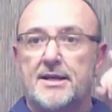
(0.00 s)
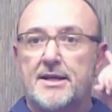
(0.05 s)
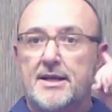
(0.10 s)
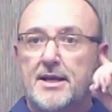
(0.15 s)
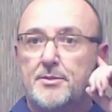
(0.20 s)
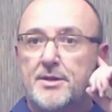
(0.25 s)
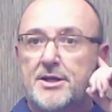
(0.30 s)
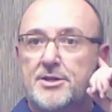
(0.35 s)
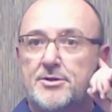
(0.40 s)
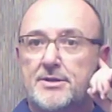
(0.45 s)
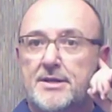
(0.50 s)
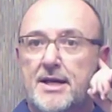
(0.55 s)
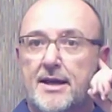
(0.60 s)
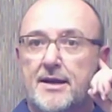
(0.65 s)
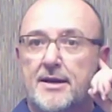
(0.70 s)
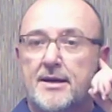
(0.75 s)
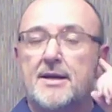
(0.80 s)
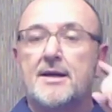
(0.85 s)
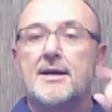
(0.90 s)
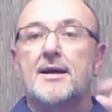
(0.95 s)
And hear me
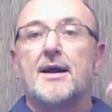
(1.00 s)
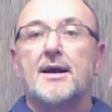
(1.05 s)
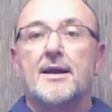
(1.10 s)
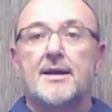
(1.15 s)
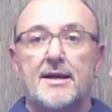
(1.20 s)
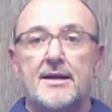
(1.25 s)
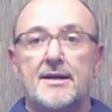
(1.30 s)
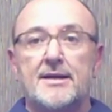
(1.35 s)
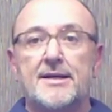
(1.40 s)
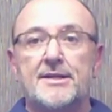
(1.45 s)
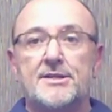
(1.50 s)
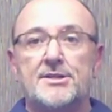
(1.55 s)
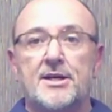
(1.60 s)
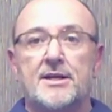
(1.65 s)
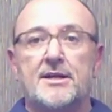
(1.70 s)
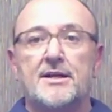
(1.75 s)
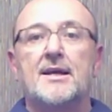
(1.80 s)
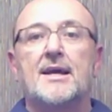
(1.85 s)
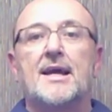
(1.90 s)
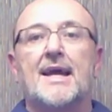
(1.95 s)
today,
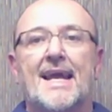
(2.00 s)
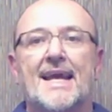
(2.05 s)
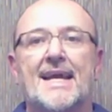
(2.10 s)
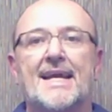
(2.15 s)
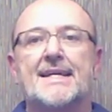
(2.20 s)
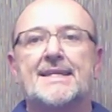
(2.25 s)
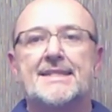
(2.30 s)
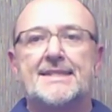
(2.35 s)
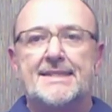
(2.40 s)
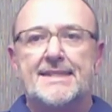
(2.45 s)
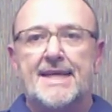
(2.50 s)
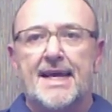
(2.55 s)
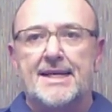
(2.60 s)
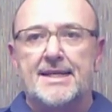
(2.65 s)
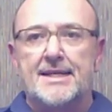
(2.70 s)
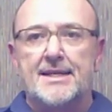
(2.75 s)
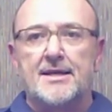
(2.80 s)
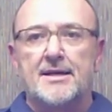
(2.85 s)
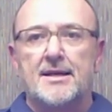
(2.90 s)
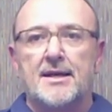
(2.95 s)
religion is
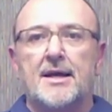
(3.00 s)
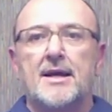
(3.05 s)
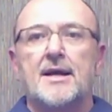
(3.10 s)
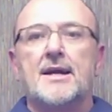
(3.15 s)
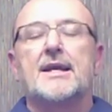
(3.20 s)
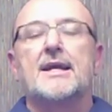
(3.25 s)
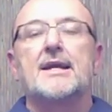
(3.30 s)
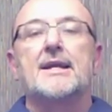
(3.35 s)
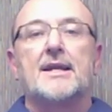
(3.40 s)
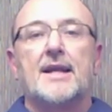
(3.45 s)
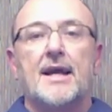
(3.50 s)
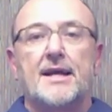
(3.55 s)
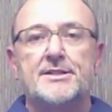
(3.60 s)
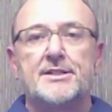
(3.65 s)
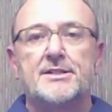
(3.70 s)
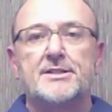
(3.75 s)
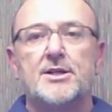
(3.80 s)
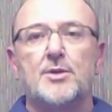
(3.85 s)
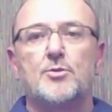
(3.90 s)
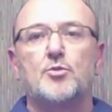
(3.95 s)
dead.
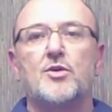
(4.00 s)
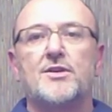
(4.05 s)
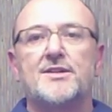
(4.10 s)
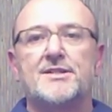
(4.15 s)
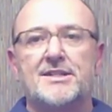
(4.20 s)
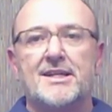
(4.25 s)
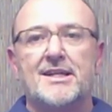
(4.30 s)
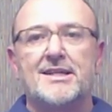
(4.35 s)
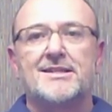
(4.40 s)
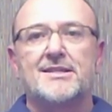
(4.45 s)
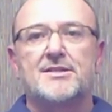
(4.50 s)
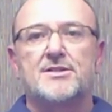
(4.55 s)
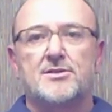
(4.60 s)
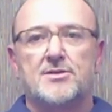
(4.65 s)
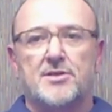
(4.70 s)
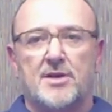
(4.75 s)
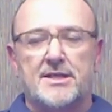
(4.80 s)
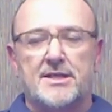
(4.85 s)
Relationship with Jesus